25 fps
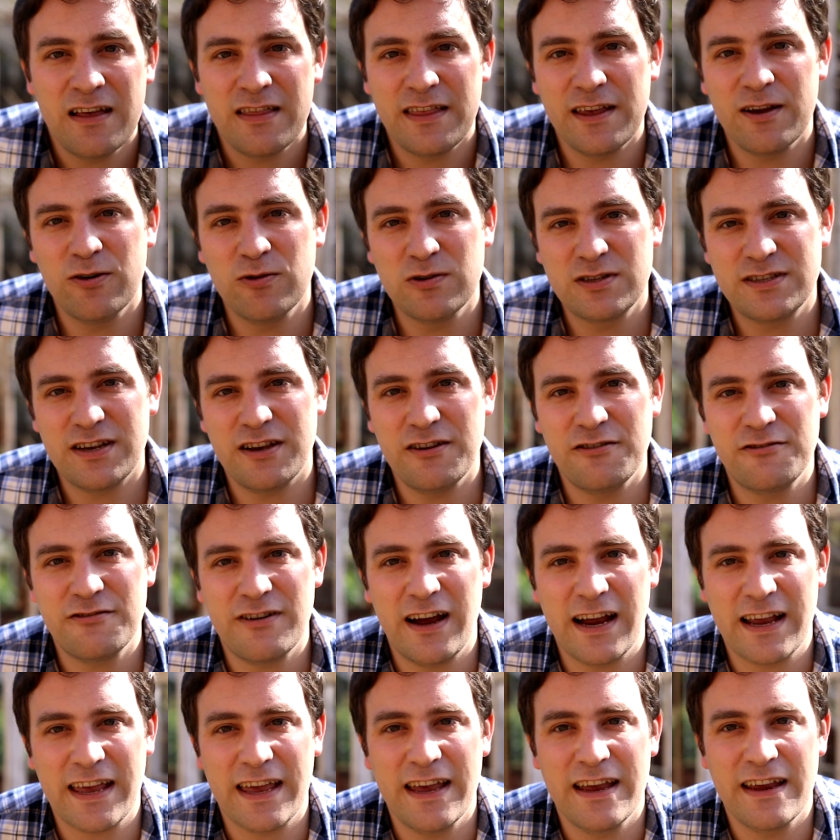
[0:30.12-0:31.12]
The auto
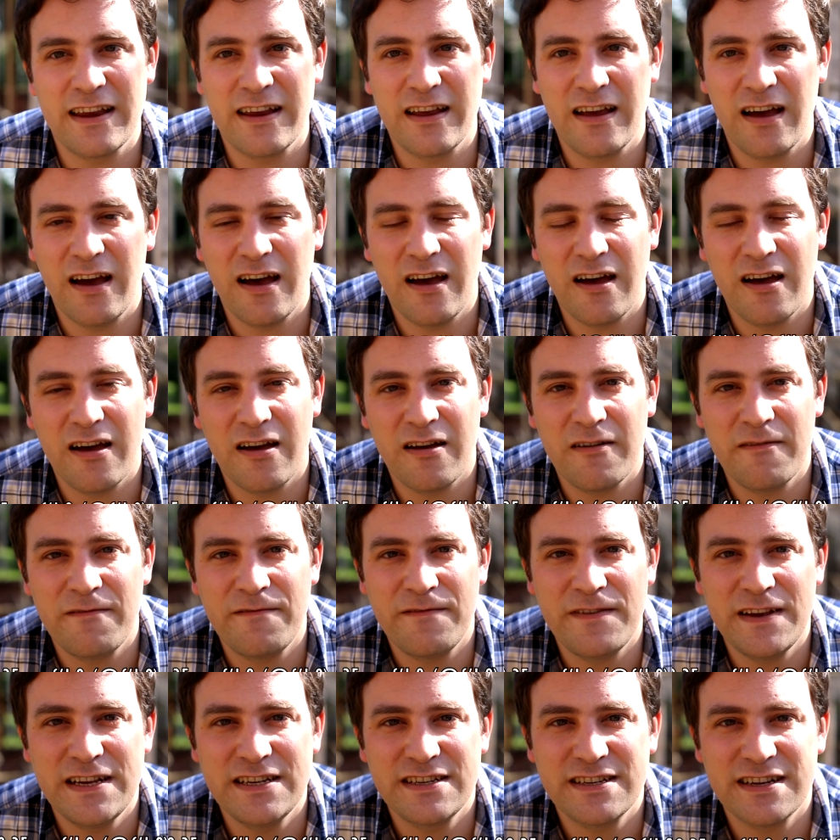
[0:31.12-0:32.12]
tracking
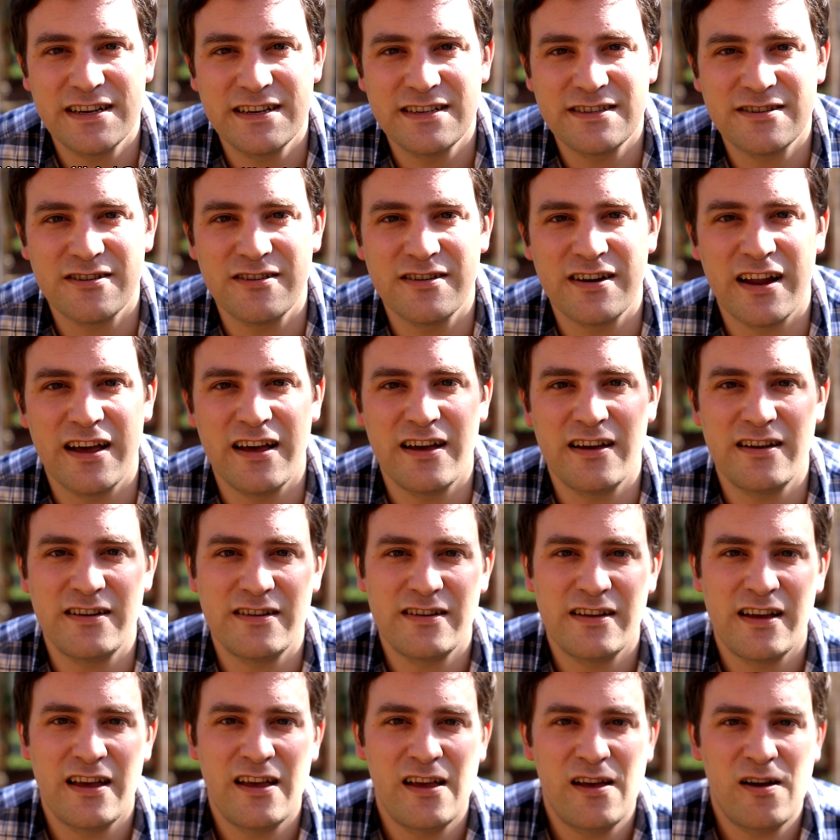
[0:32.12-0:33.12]
features on
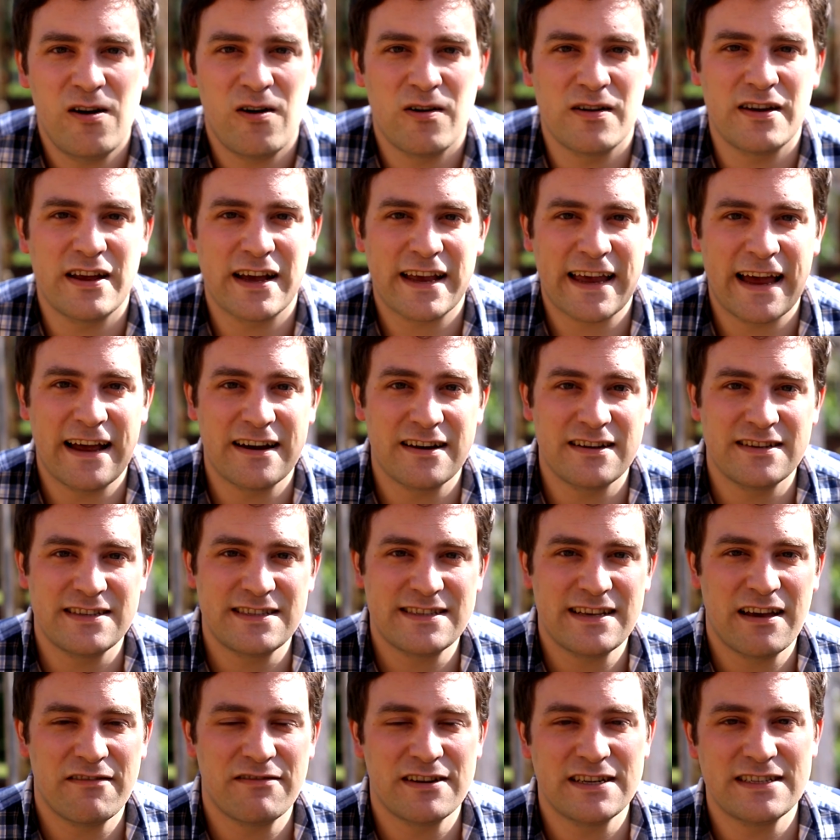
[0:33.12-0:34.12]
a Canon
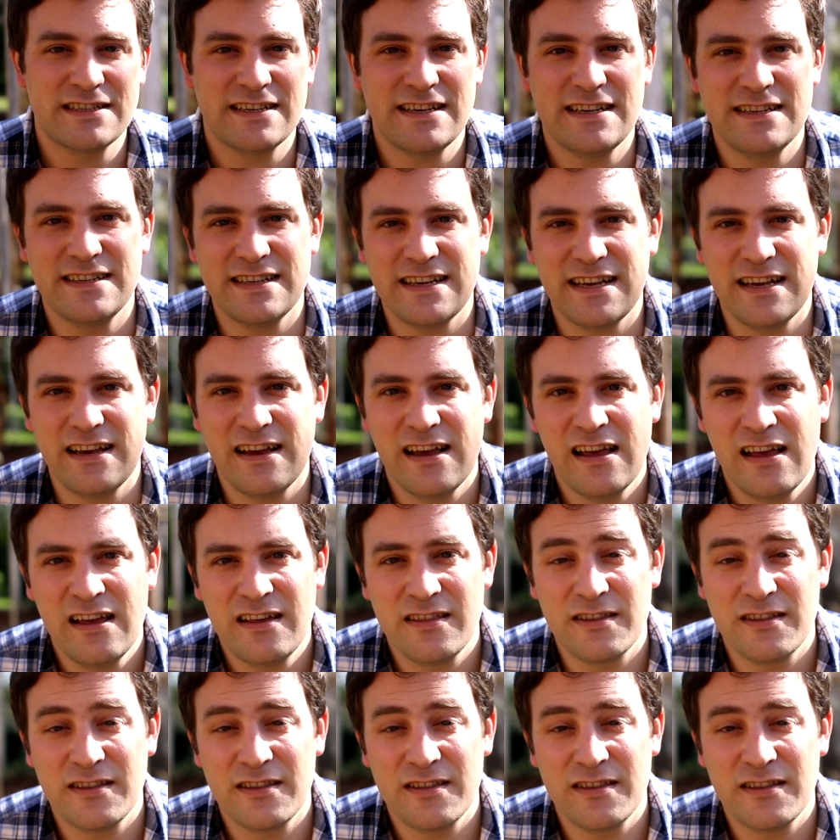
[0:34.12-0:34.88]
70D,